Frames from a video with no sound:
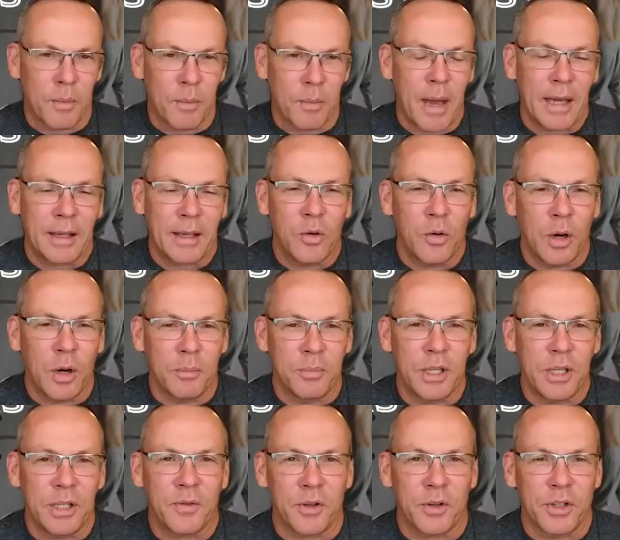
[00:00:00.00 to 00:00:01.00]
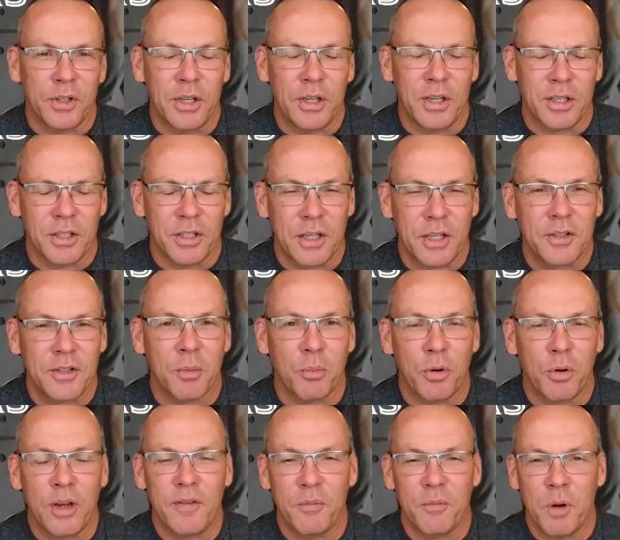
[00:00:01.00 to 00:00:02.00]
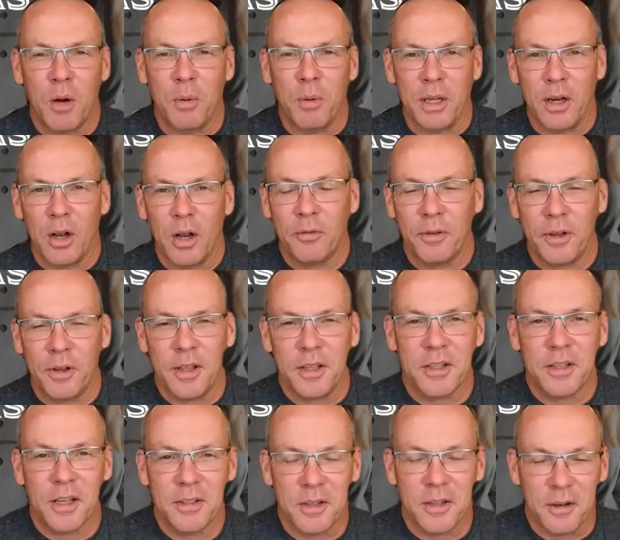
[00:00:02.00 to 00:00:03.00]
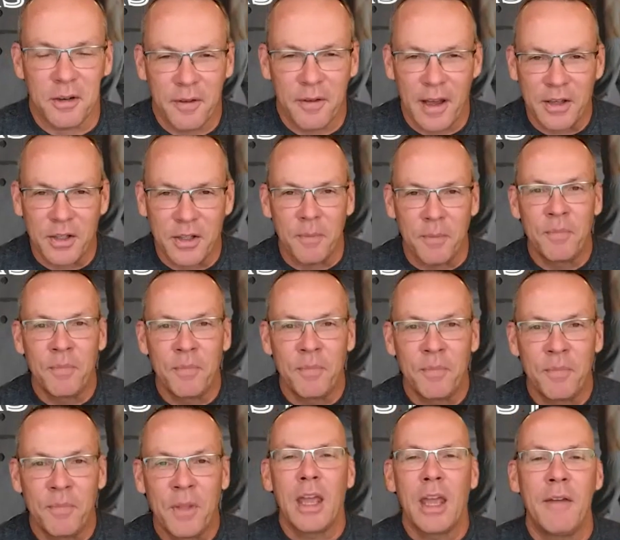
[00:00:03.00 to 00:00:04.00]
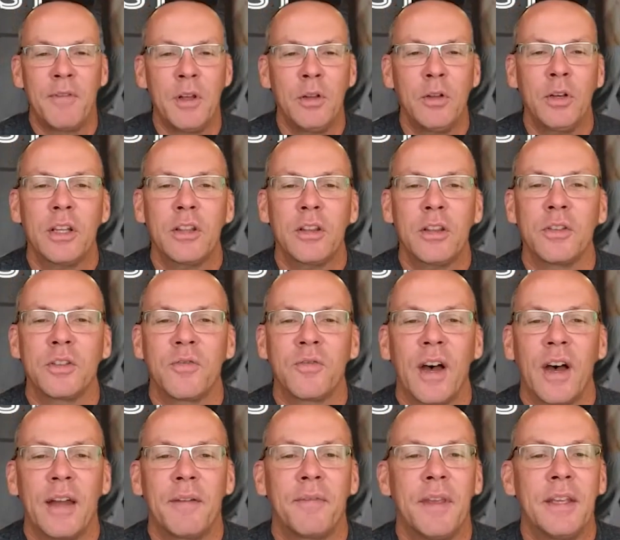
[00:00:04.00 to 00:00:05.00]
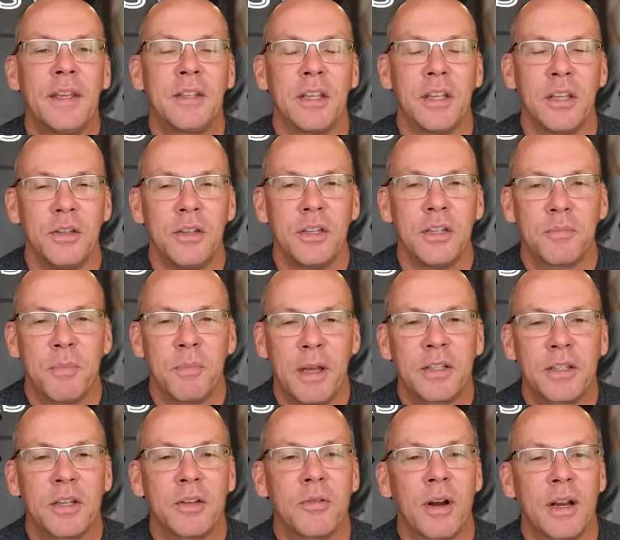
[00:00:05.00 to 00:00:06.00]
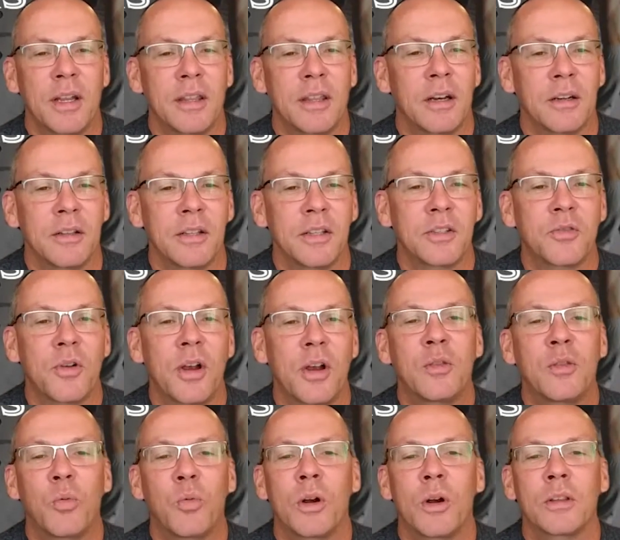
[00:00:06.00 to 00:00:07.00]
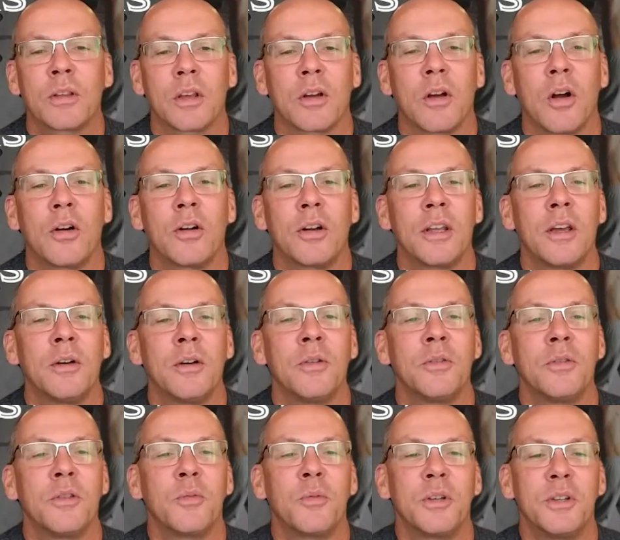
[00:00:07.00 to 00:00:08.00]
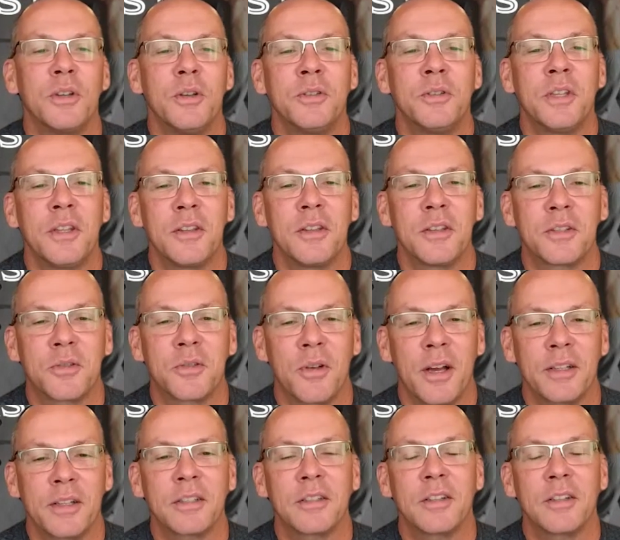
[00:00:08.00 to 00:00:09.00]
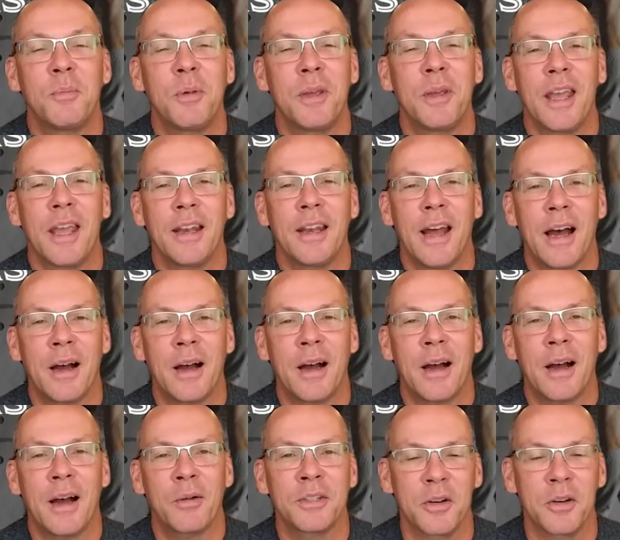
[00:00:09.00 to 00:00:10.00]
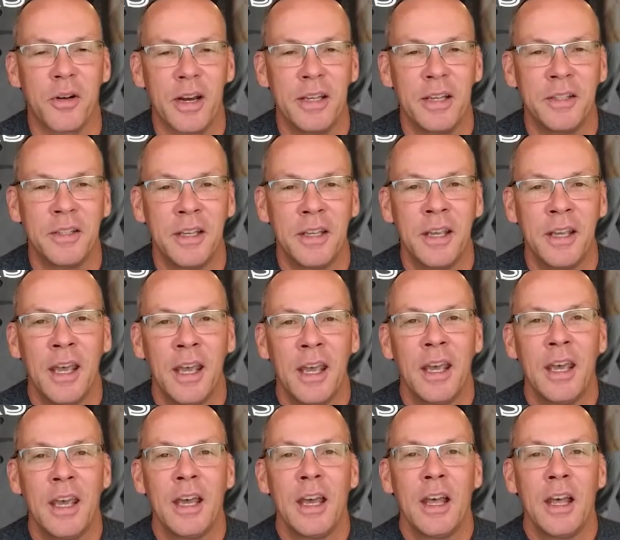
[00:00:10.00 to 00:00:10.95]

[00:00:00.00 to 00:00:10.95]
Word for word: want to back you up just for just a brief moment. And hopefully this doesn't offend you. If you look at those 5 things that you just mentioned right there, the strength work, the cardio, the reducing the stress, sleeping 8 hours, and grazing,